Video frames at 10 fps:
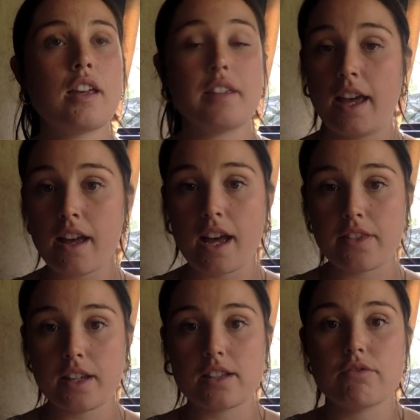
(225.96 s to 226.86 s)
Yeah, I
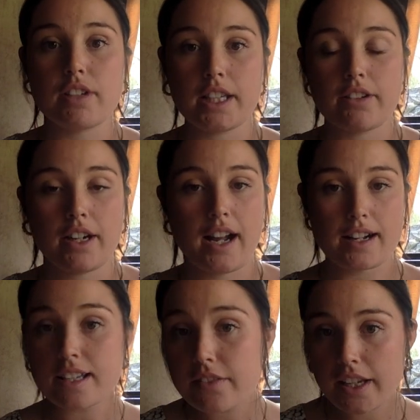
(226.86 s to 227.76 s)
think it's a really great
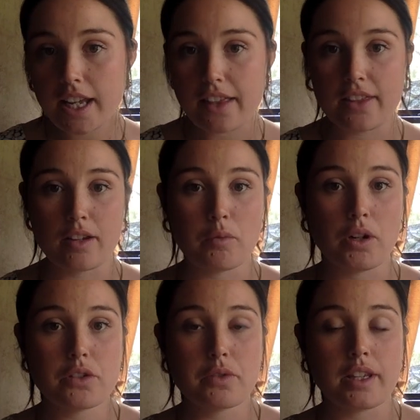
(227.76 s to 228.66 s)
activity. I think it
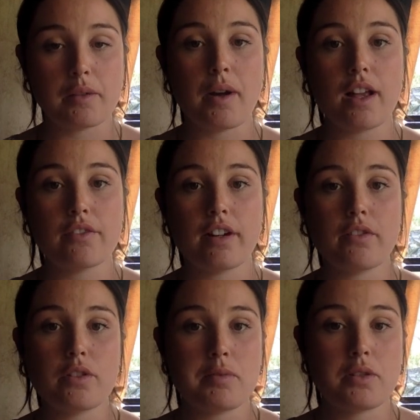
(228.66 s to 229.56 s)
works really well for
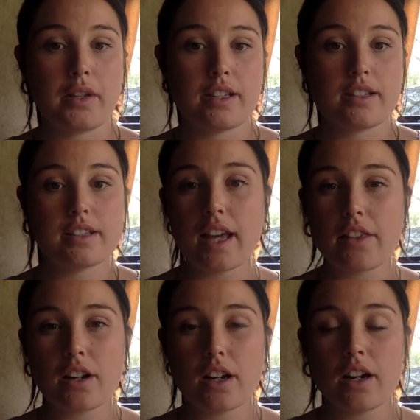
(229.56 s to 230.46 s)
everyone to be doing it
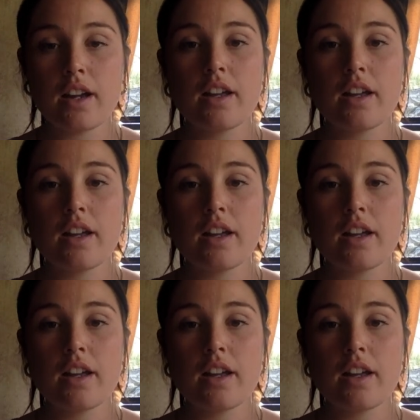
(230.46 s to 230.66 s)
together,